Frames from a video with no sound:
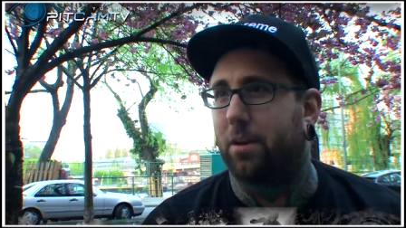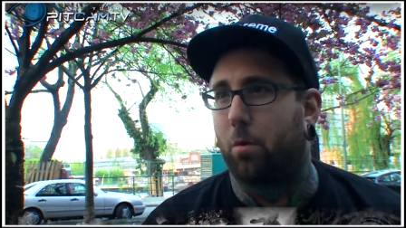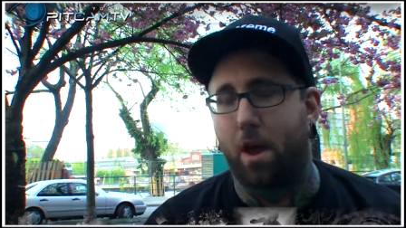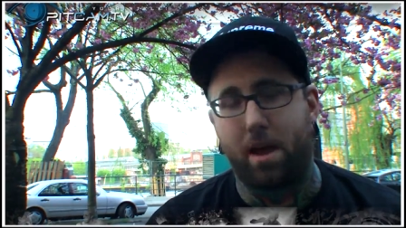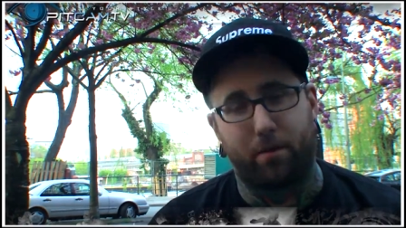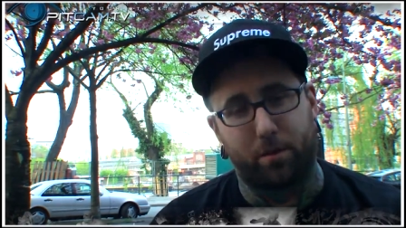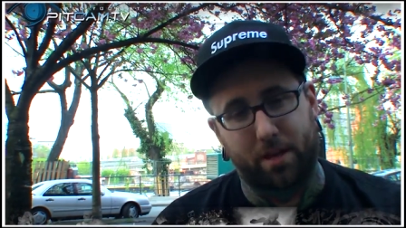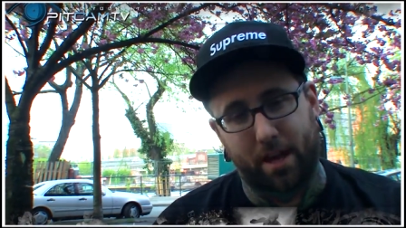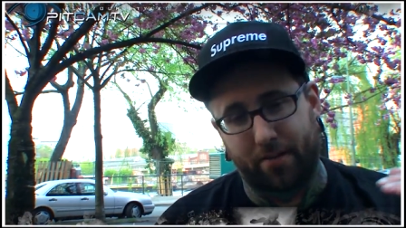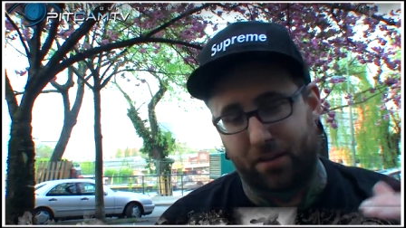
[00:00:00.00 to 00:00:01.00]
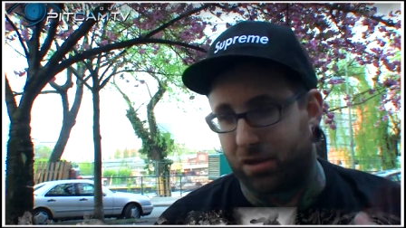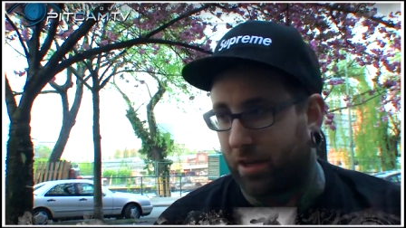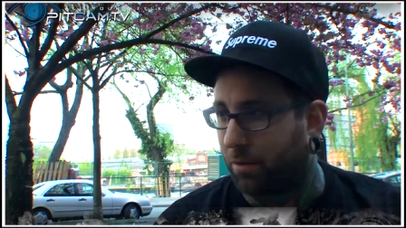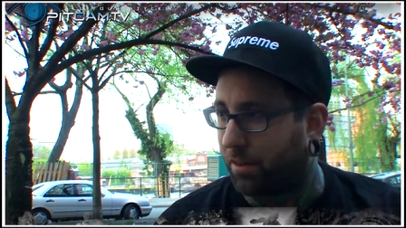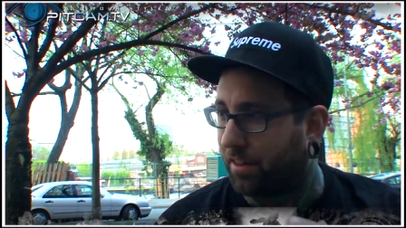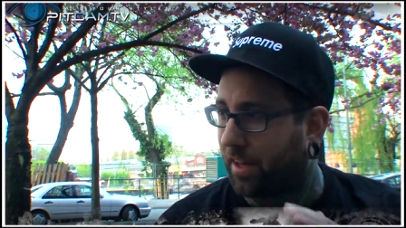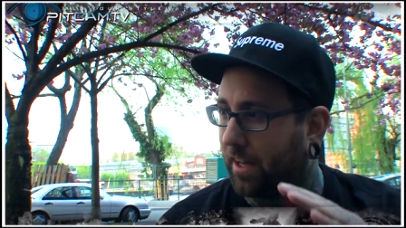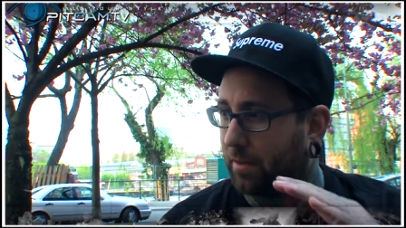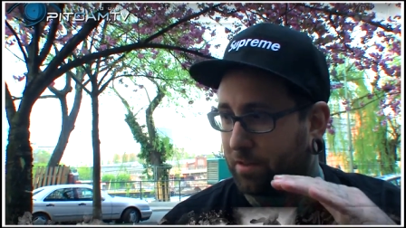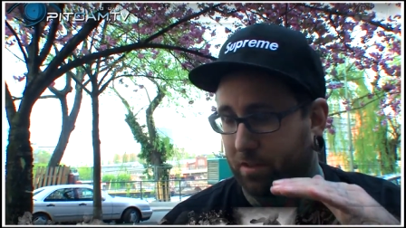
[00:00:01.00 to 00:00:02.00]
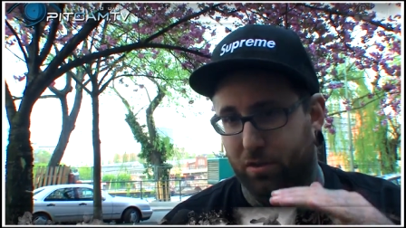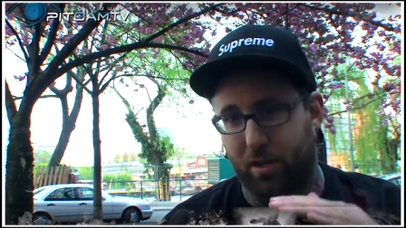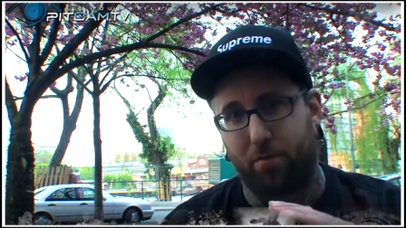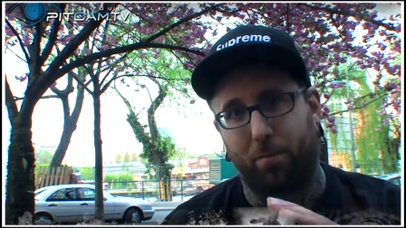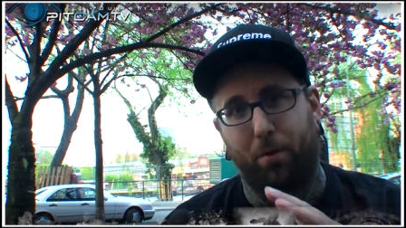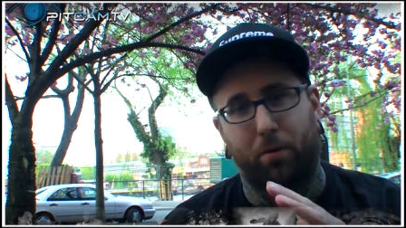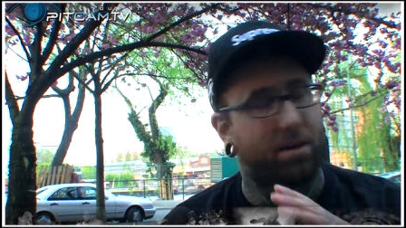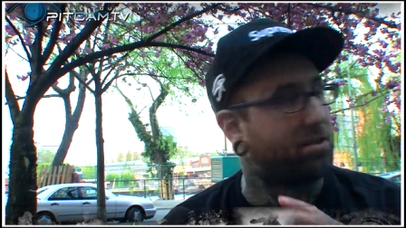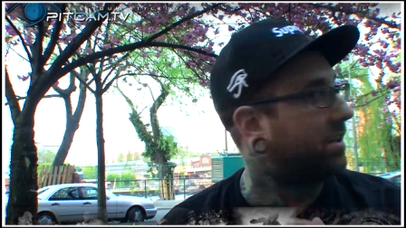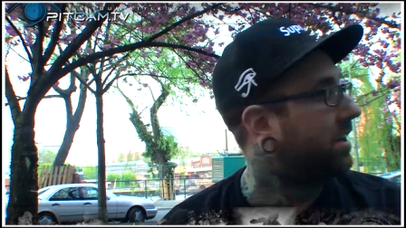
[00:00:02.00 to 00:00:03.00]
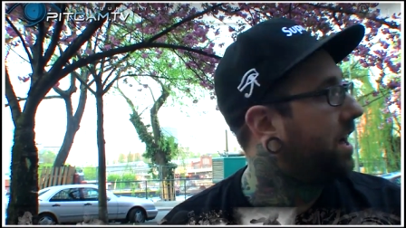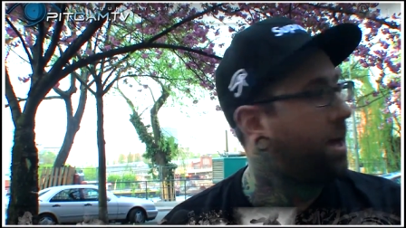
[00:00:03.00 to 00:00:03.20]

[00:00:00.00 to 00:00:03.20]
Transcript: like a wave. It was kind of a general thing. It was a general progression.